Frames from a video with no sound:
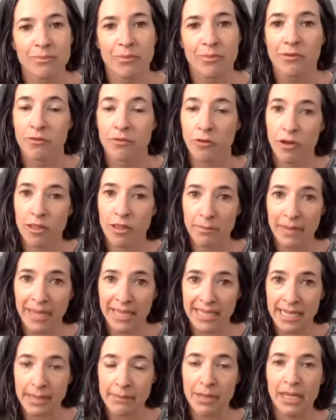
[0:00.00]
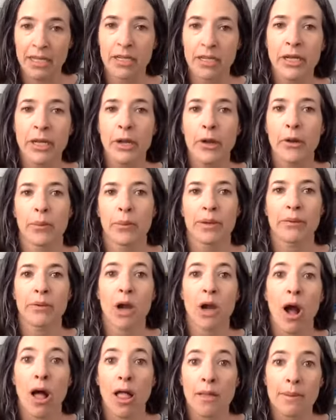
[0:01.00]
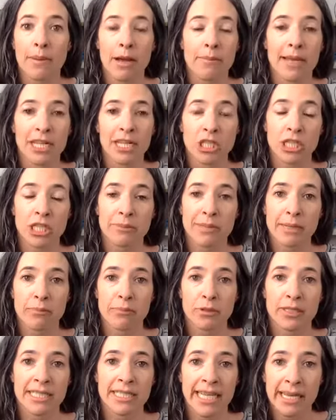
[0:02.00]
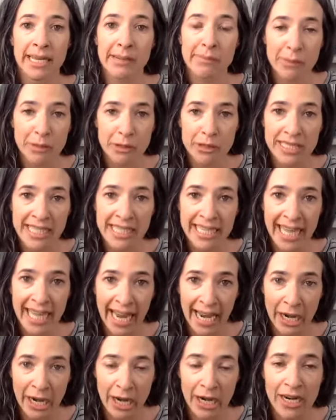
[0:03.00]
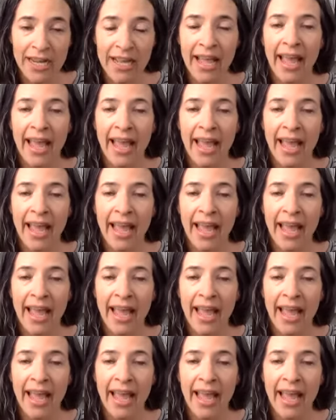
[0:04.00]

Before the pandemic, we were all about matching people to in-person care.